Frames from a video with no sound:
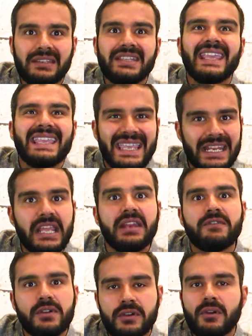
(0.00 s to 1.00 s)
take in
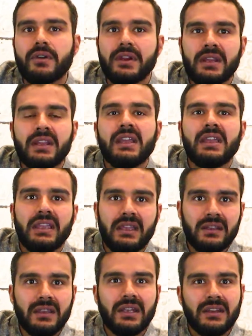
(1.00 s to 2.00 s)
inventory
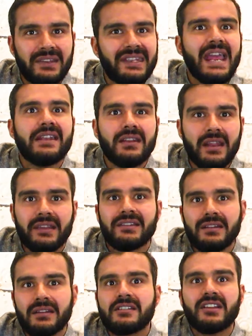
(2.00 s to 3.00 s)
in a standardized
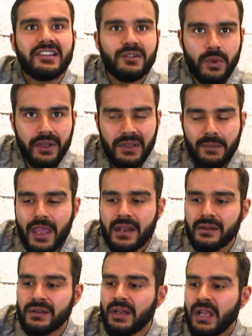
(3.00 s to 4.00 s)
and a trustworthy
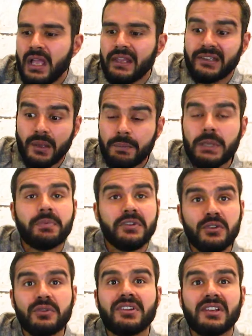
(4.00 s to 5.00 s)
manner. Some people
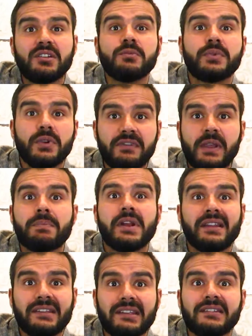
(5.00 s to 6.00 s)
use it to improve their
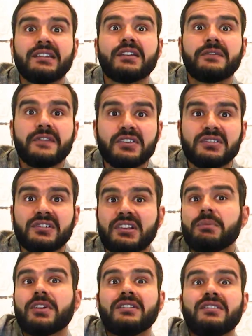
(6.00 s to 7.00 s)
process and their
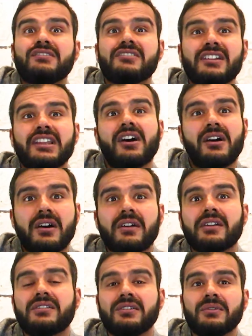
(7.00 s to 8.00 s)
efficiency, because it's really
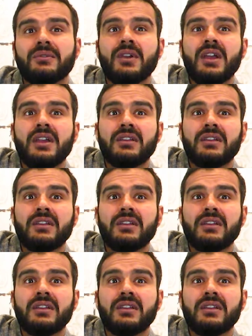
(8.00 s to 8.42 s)
hard to